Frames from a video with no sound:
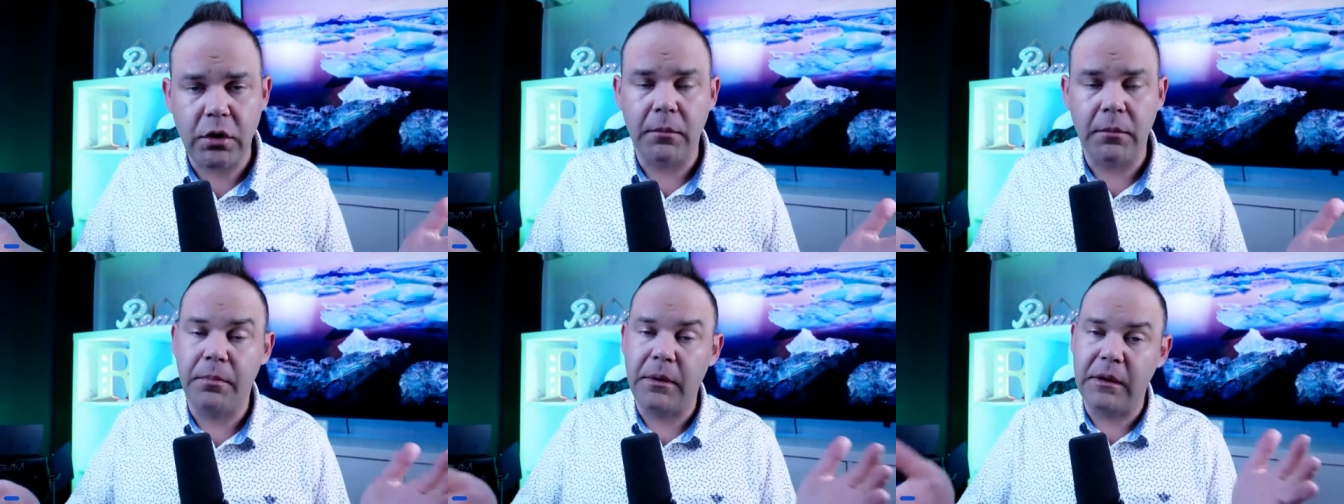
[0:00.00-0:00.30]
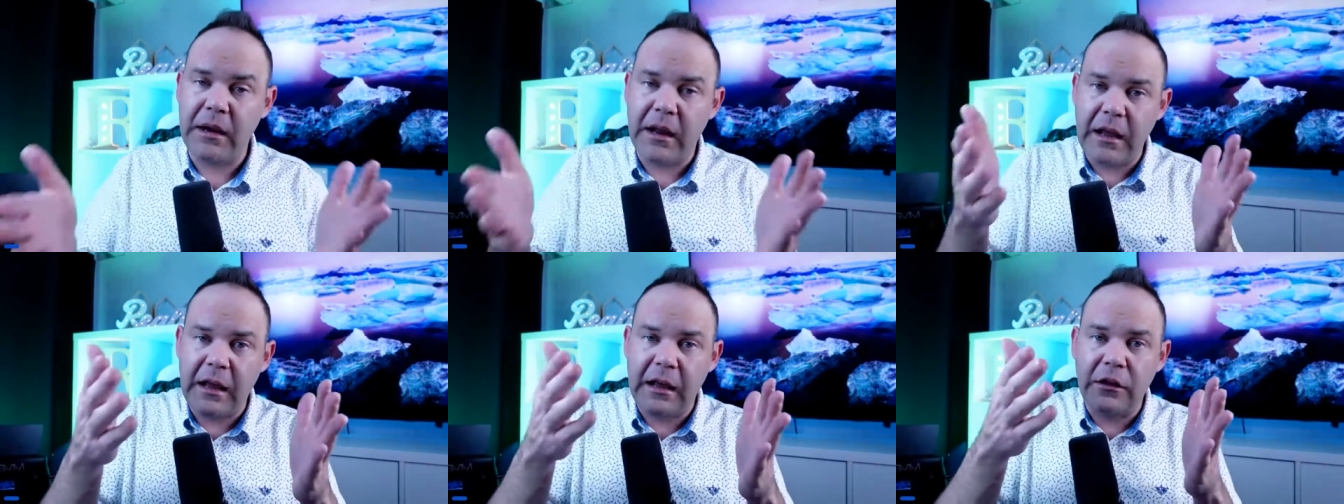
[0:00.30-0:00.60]
but
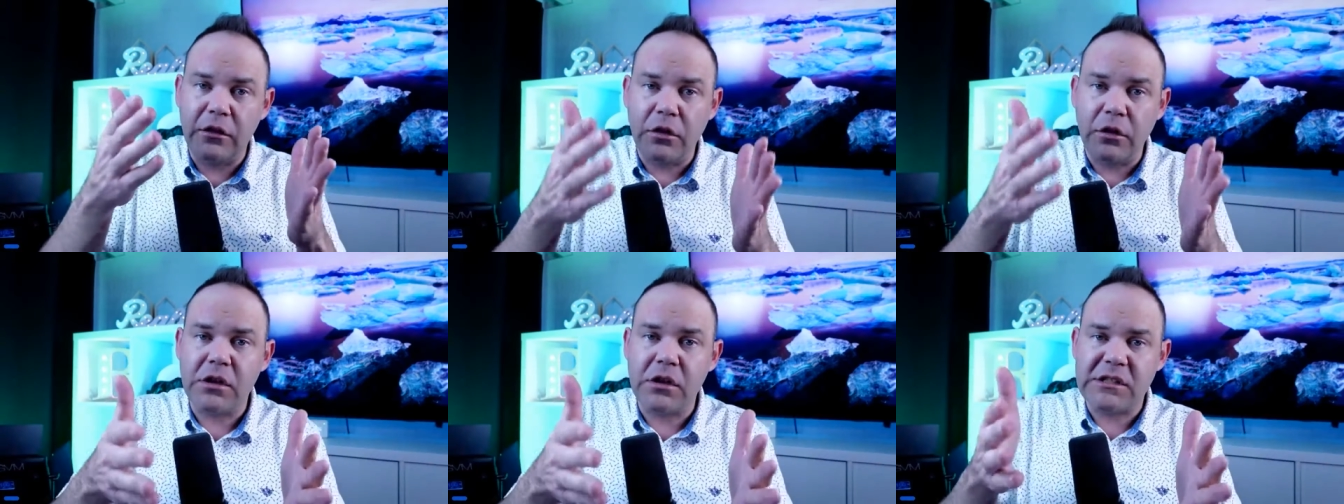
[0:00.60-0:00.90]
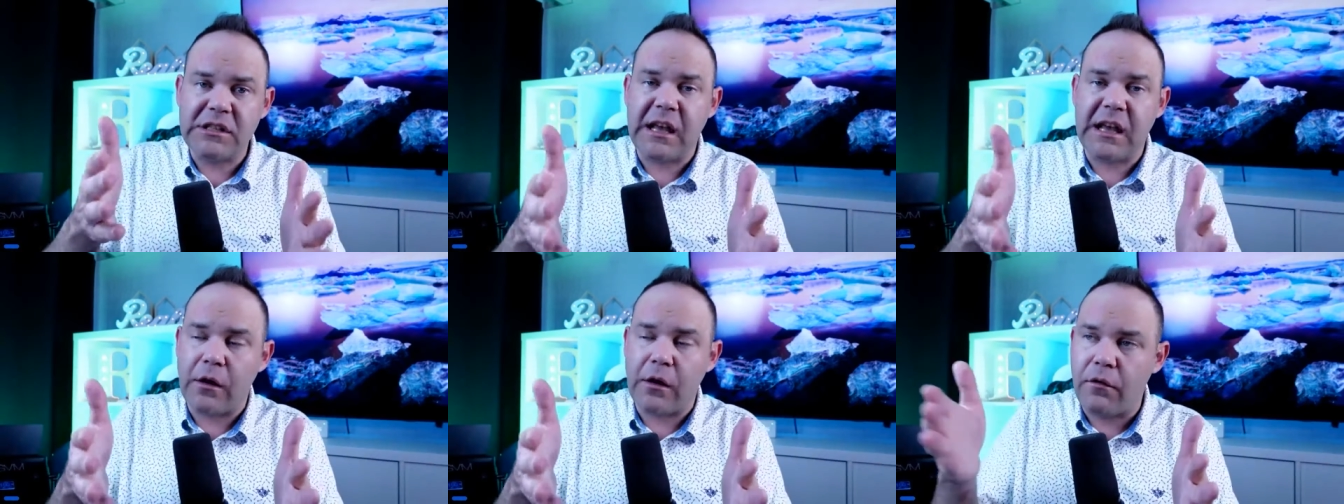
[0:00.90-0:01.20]
it looks
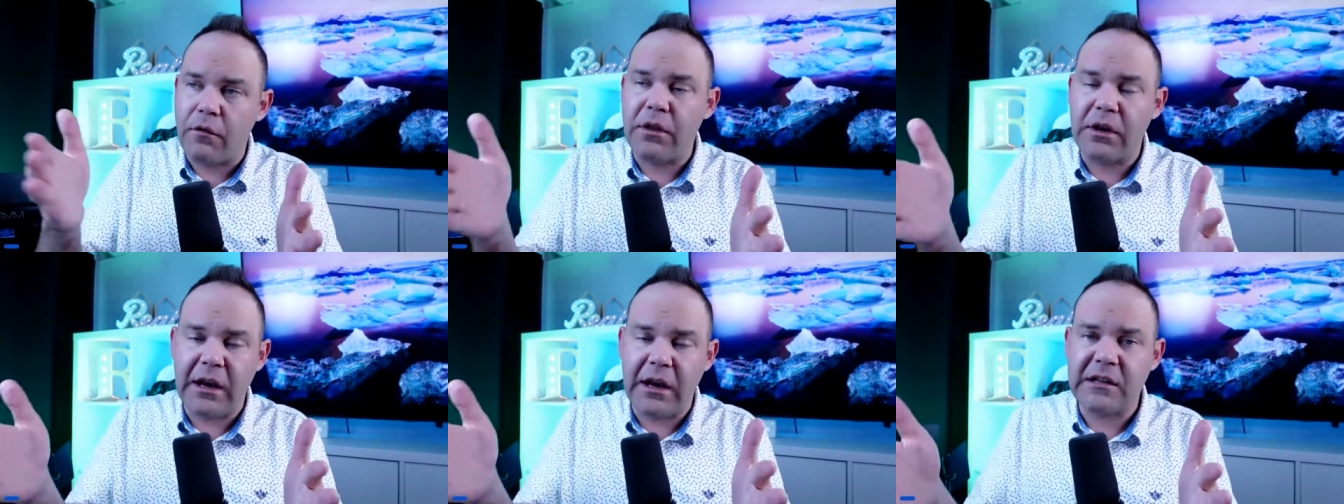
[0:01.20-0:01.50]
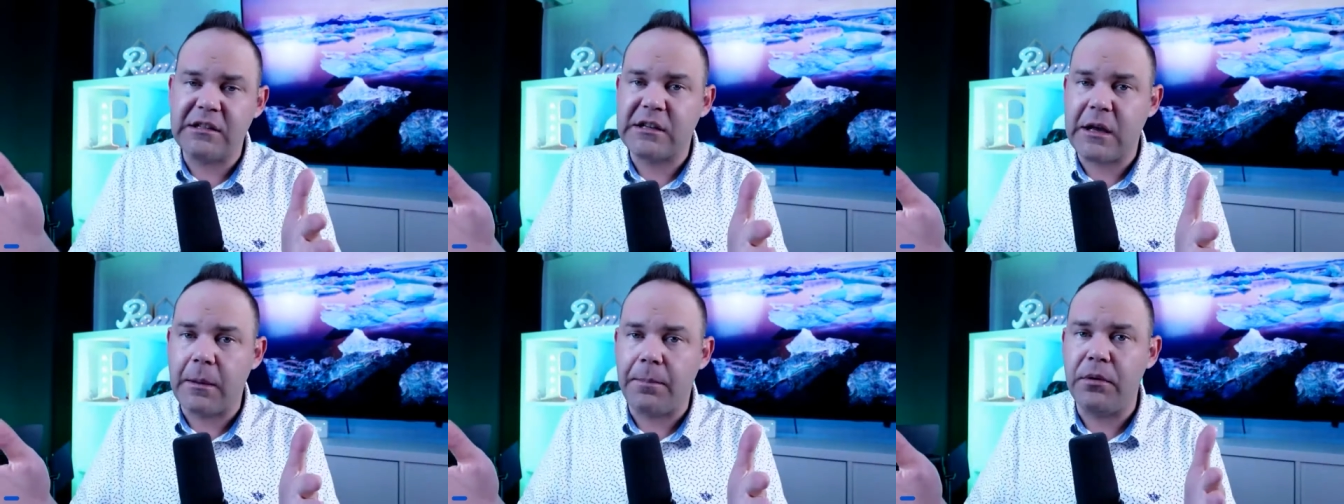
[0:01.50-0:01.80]
like over the next
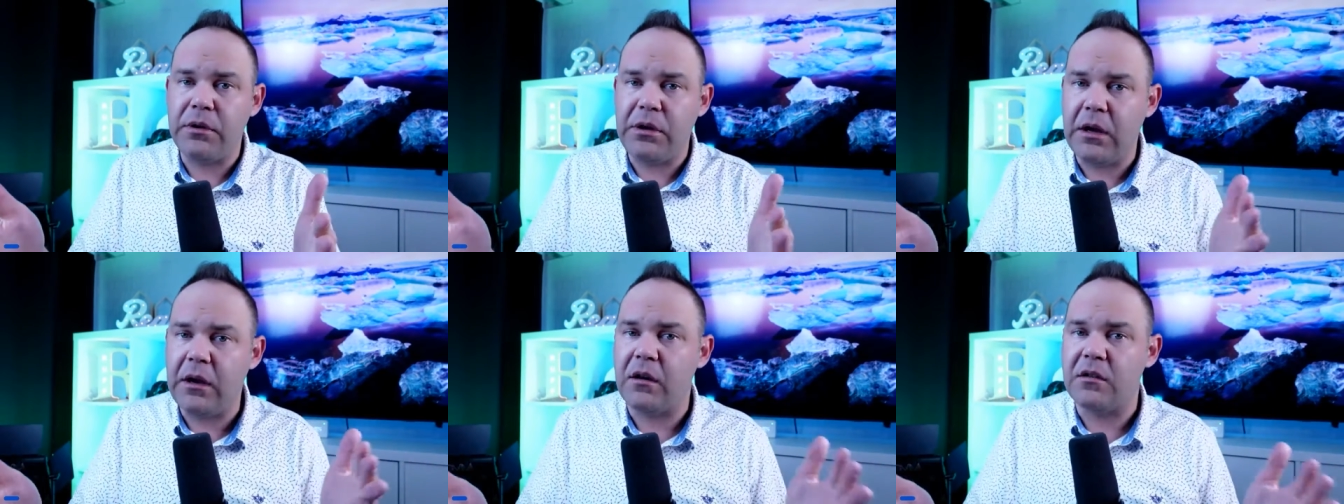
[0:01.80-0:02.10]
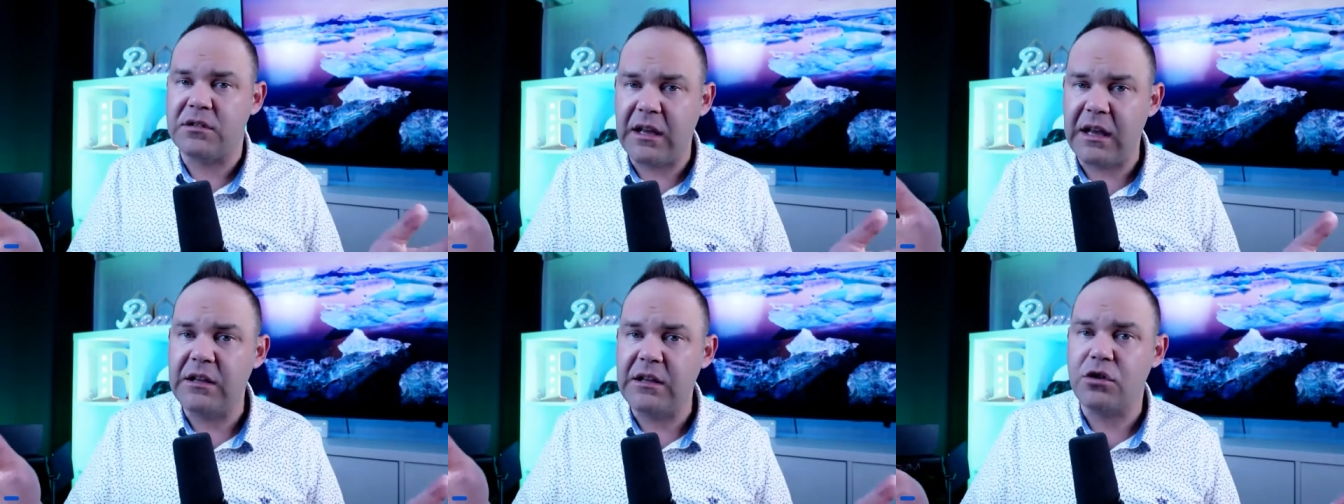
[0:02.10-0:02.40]
couple years,
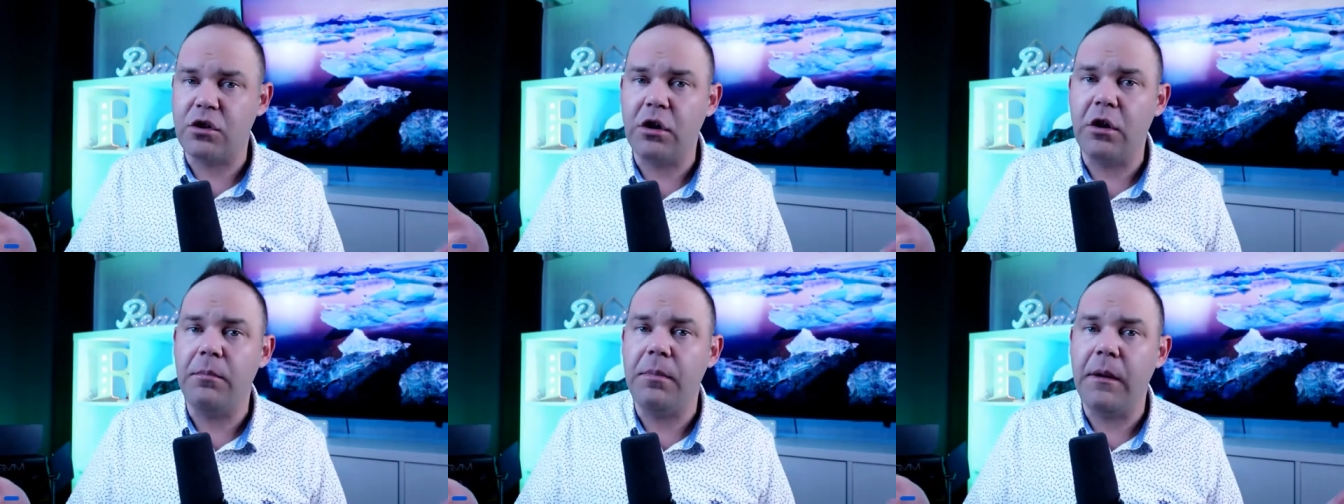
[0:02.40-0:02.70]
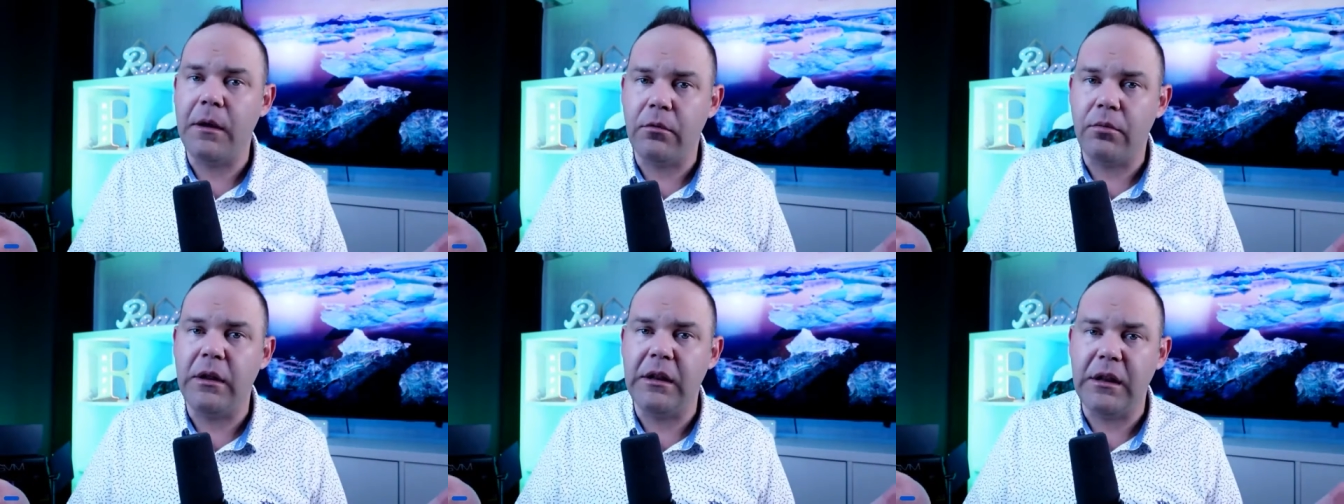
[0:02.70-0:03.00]
it's going to be
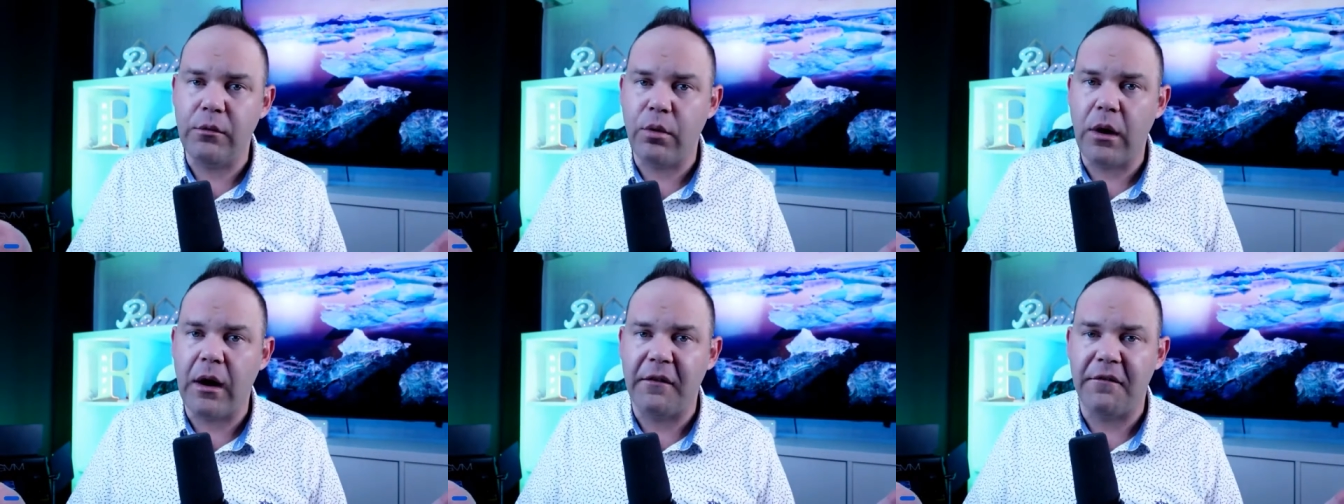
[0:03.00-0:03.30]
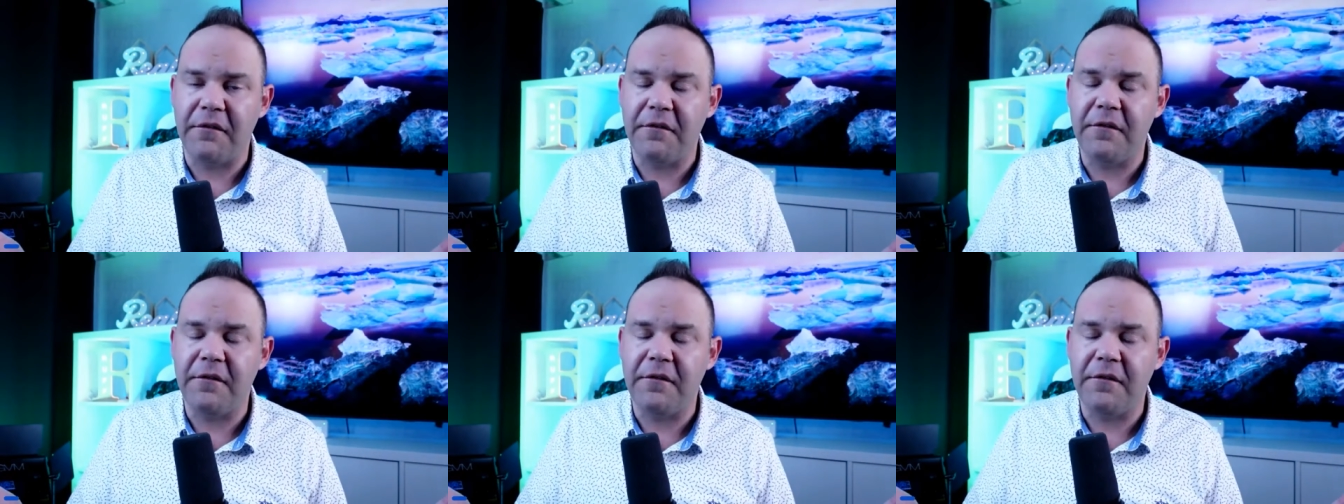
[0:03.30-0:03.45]
really rough.